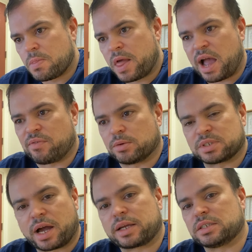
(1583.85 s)
have them
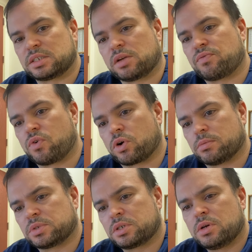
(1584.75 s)
sign consent
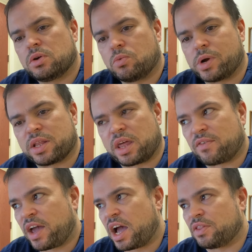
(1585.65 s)
forms when
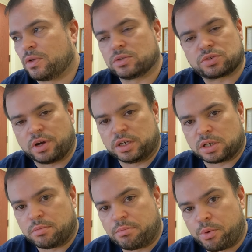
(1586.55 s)
they've had those drugs
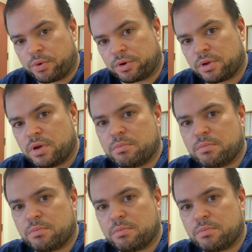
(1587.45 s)
on board,